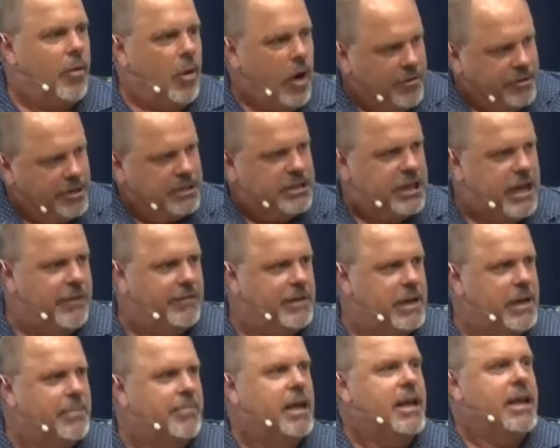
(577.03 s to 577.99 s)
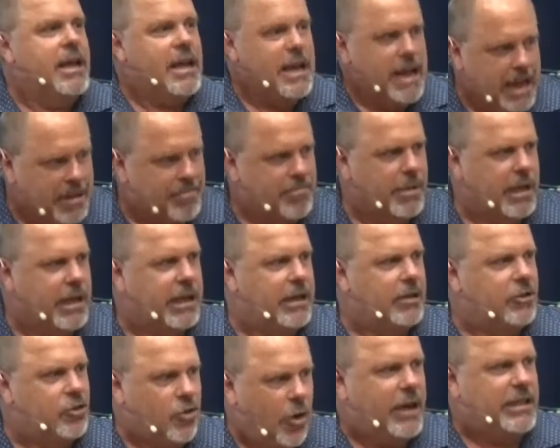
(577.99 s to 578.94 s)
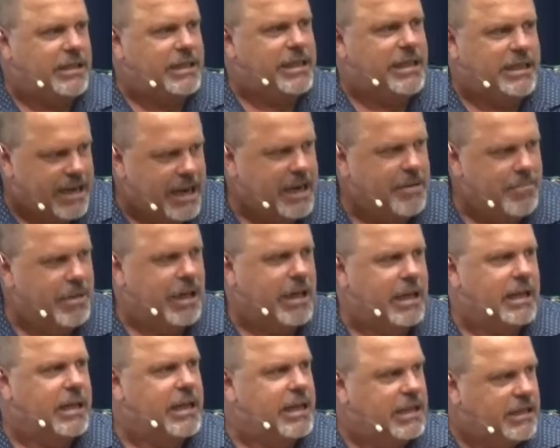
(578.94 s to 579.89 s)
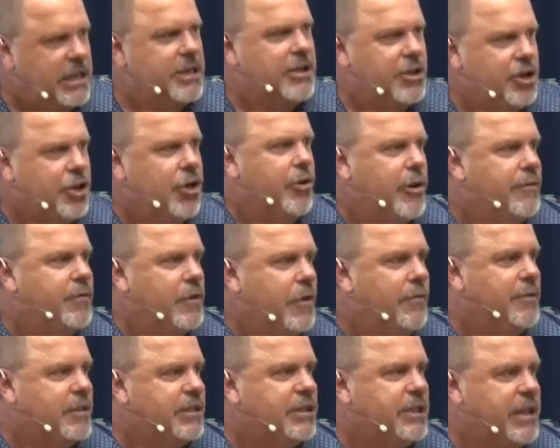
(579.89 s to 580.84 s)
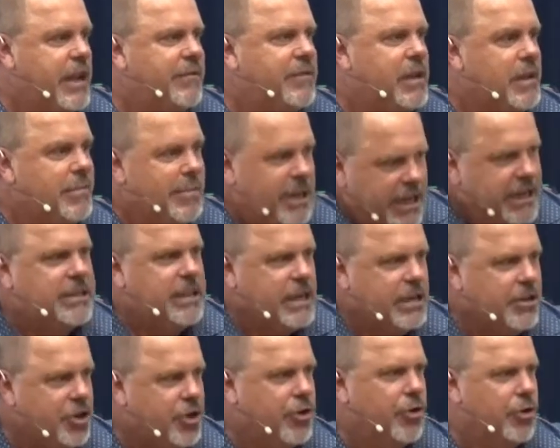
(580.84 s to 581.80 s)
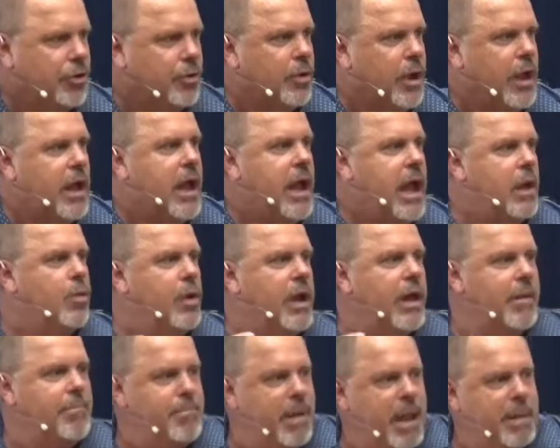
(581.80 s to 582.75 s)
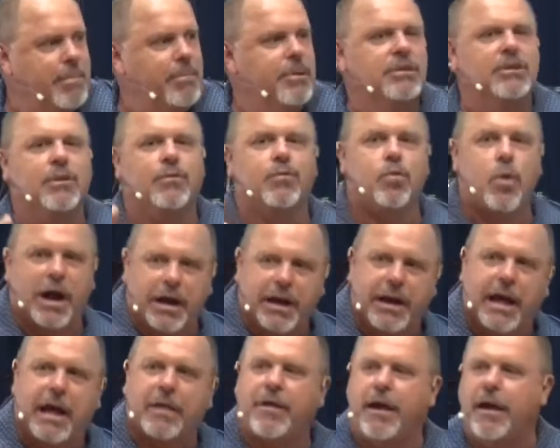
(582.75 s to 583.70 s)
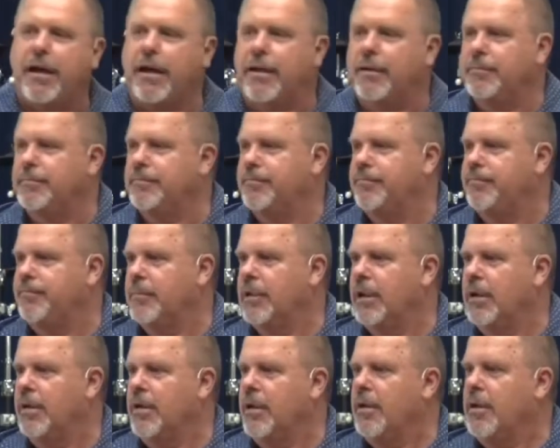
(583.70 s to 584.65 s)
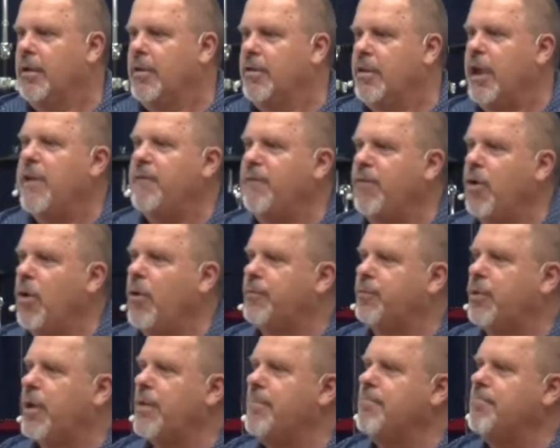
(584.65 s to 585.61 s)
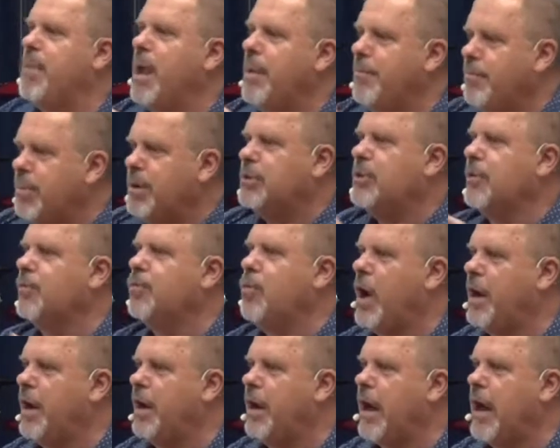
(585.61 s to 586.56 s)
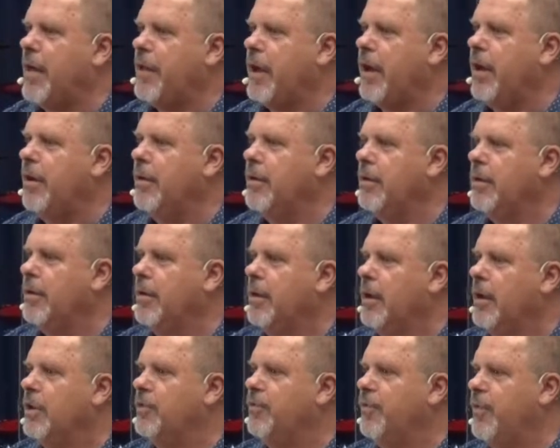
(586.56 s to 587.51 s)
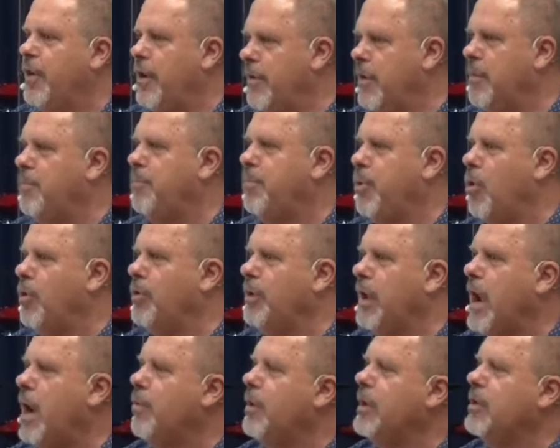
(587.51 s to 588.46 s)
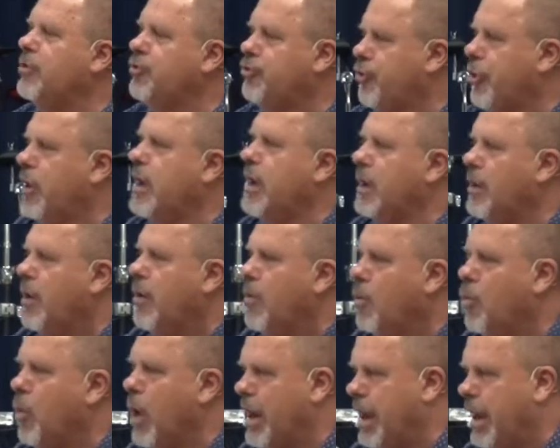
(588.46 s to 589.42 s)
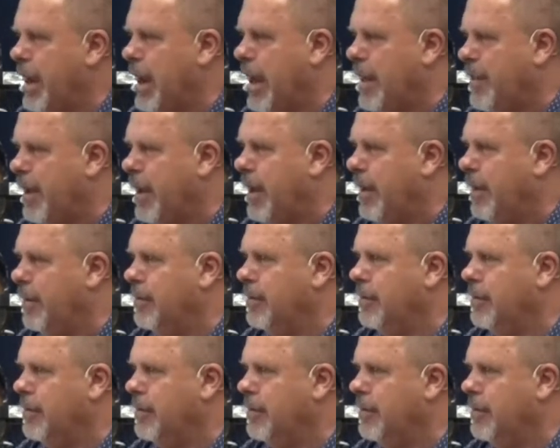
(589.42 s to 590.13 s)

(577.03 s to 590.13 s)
I received him in me. Christ is in me. He's in you. If you've received him, he's in you. And we are members of one another. Therefore, if we're members of one another, it's very important how we treat one another.